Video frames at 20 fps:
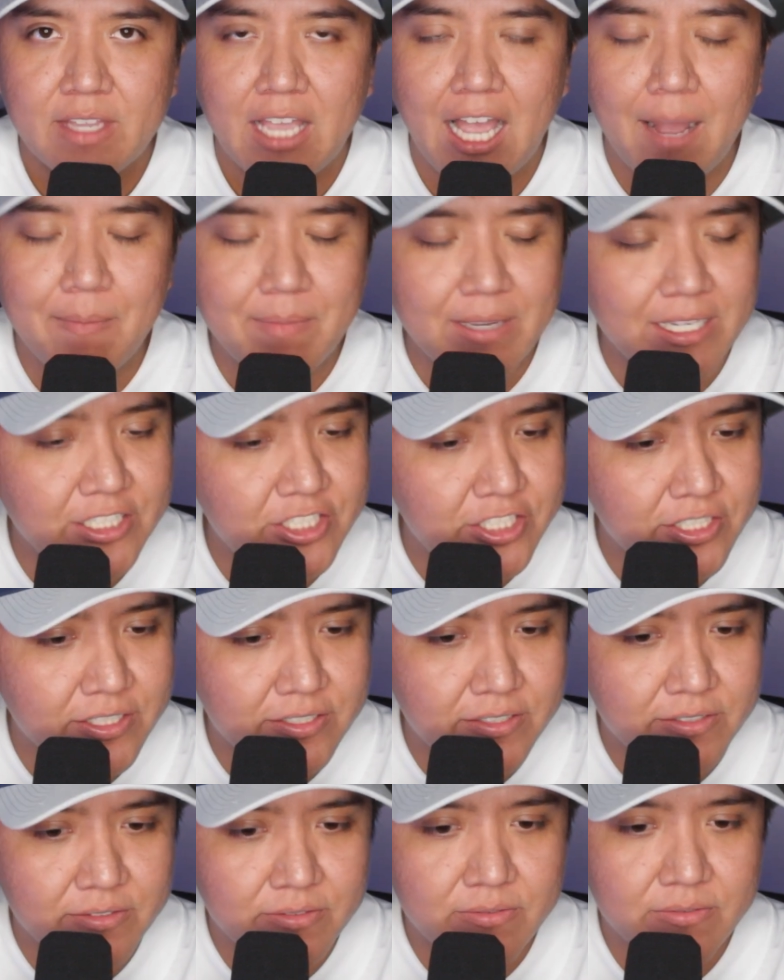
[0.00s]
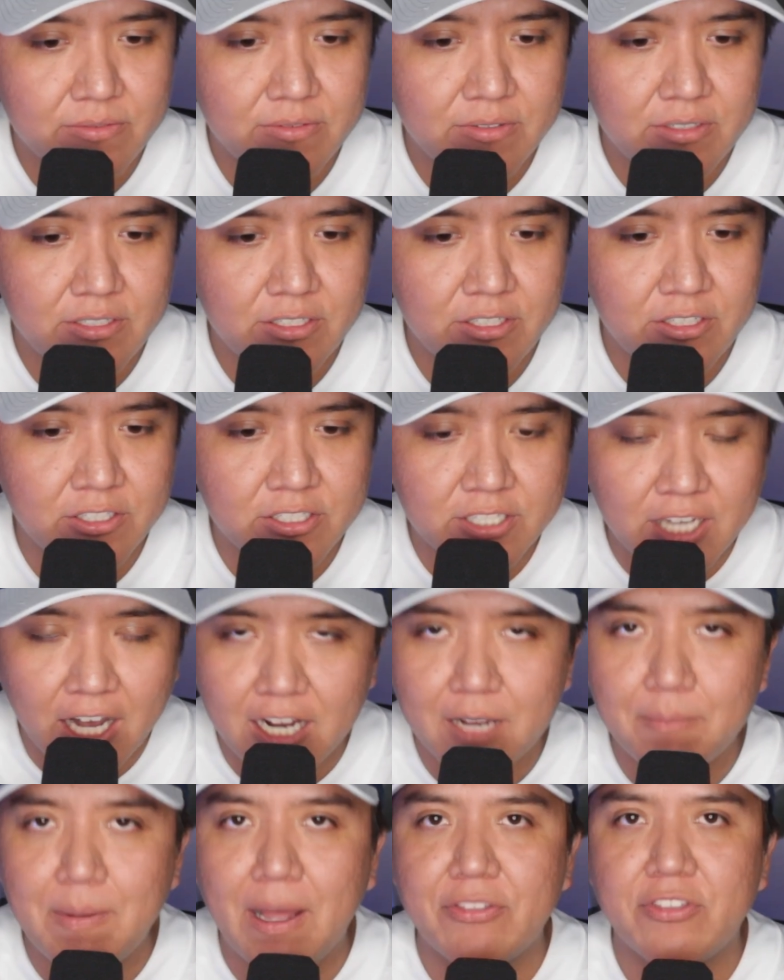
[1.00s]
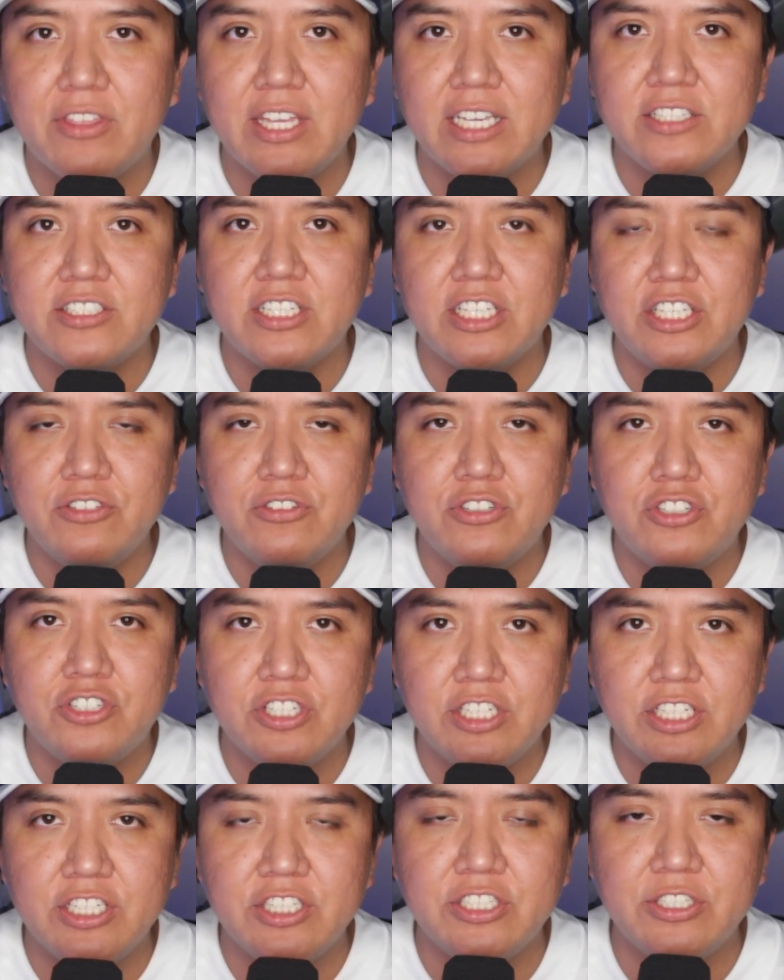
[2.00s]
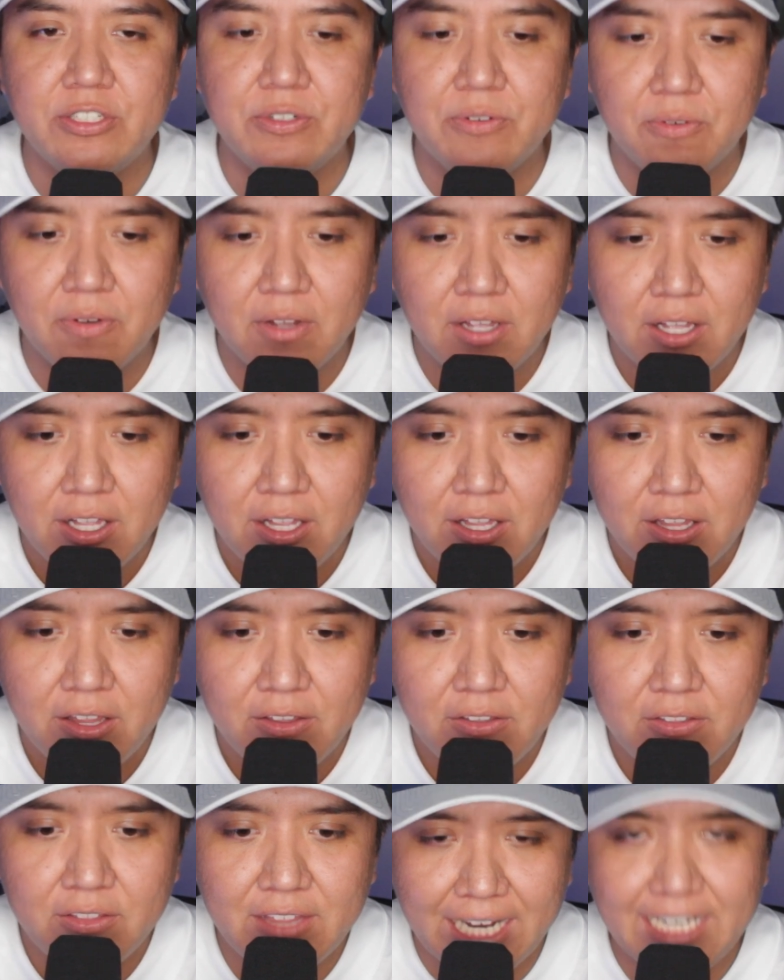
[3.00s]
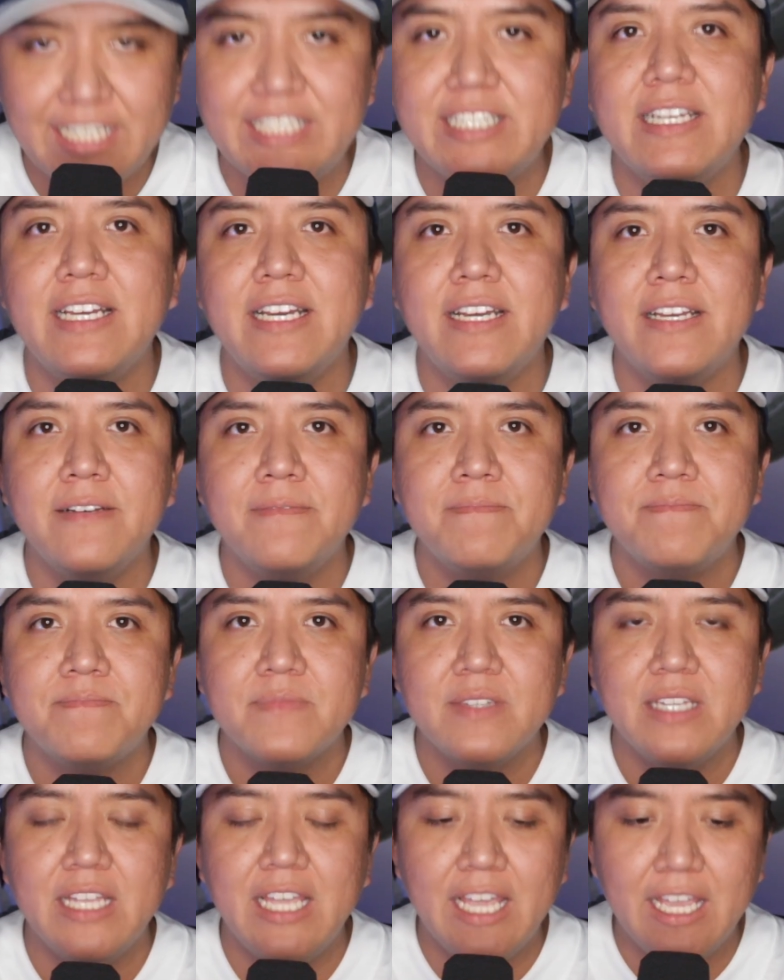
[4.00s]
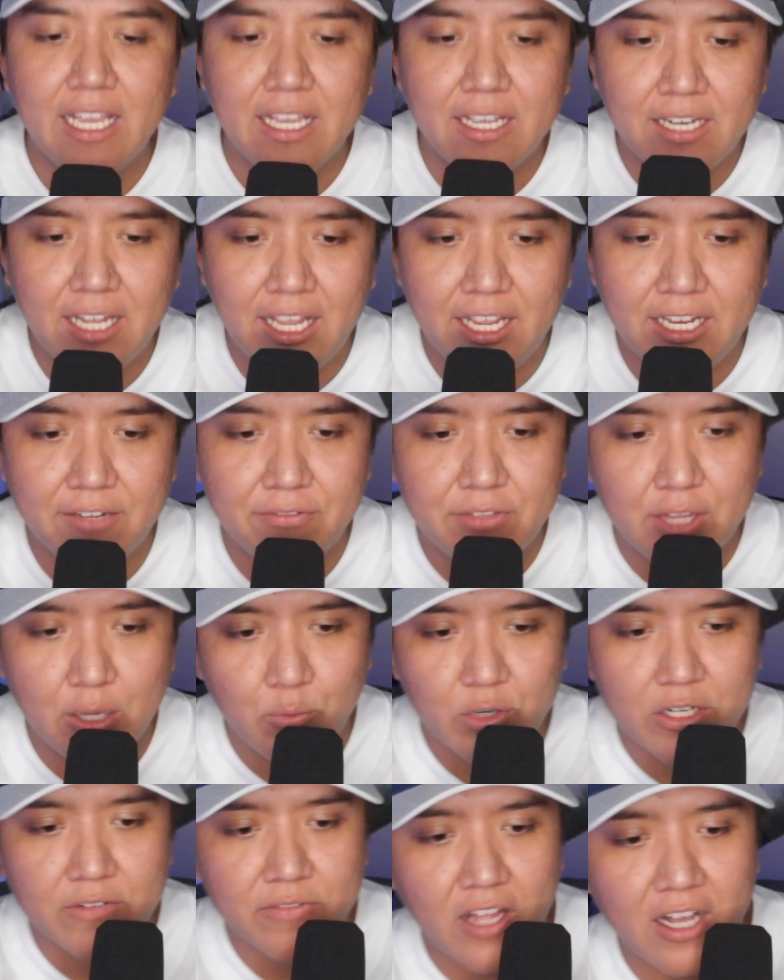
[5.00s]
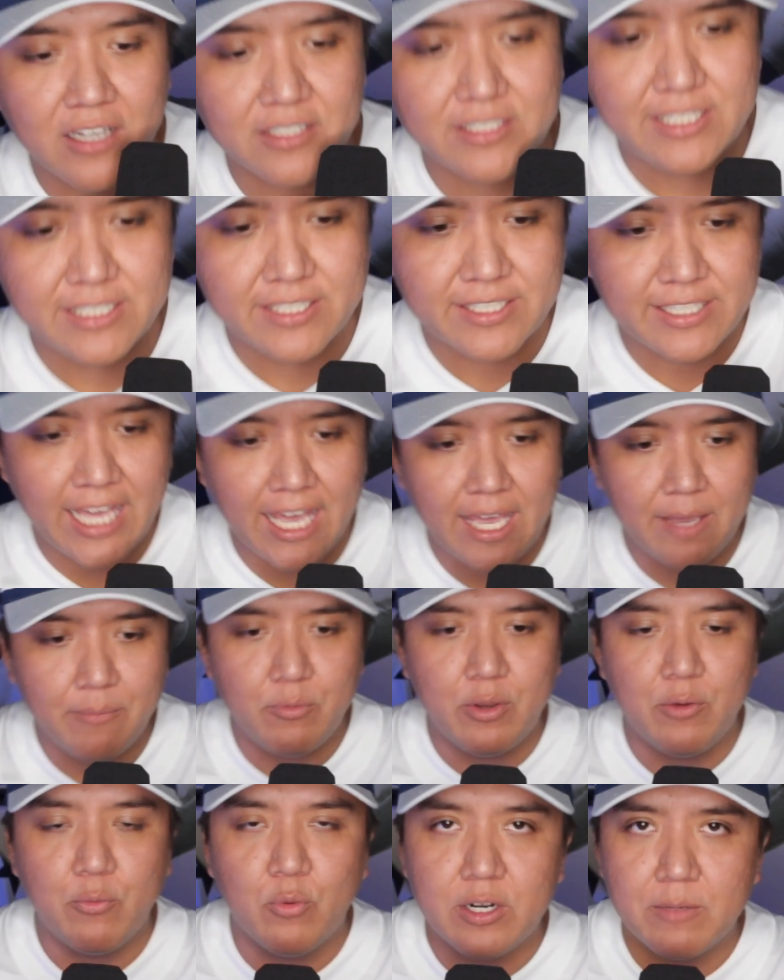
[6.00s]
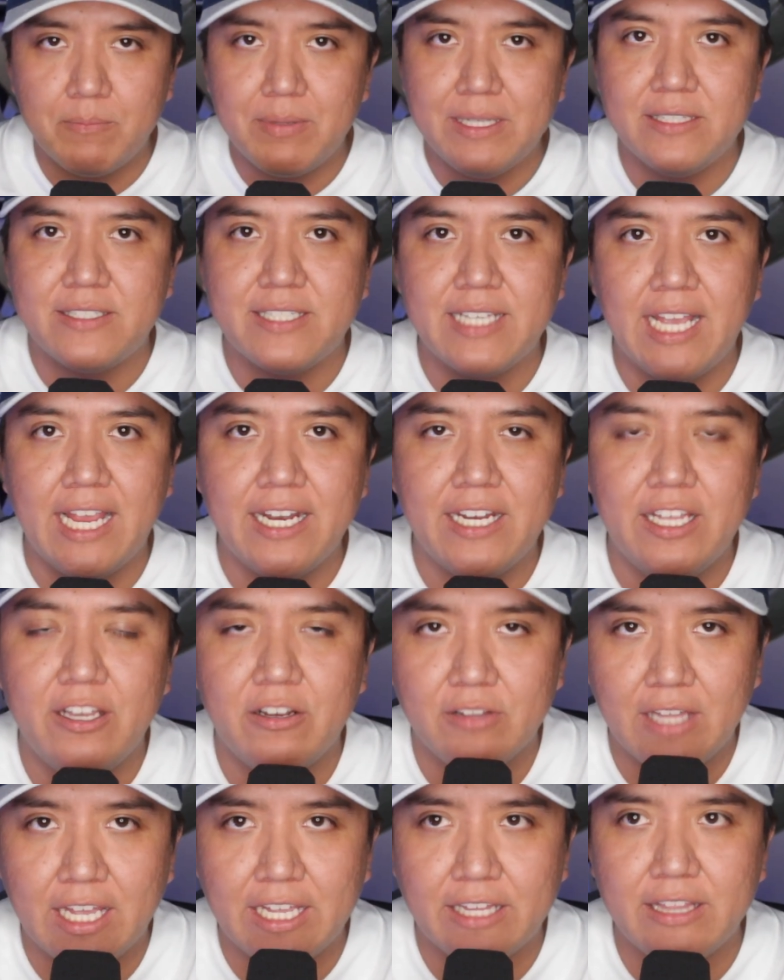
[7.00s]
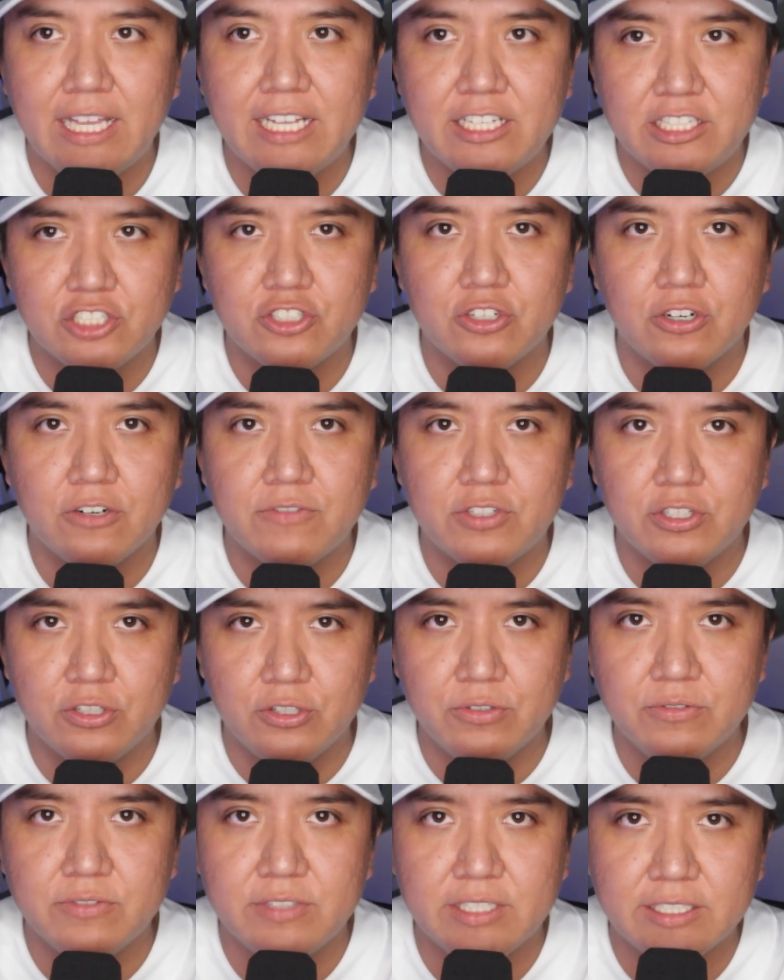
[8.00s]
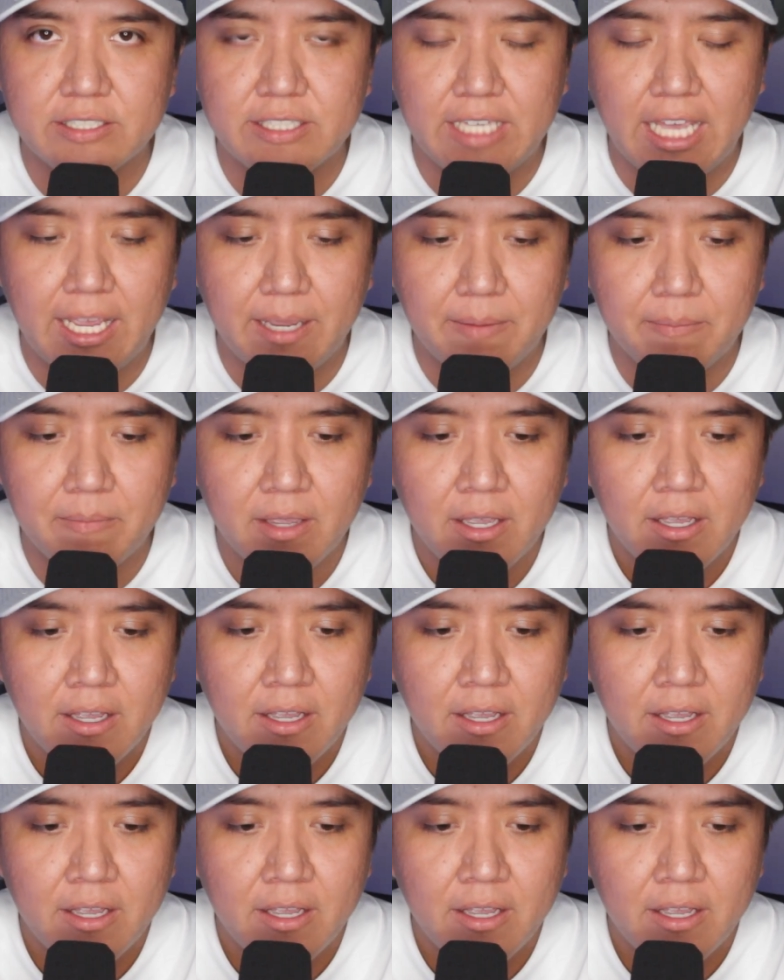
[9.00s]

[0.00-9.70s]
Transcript: I mean, just you talk about things that you shouldn't do, they did. And if they would have lost this game, we would have been saying here like they deserve to lose this game.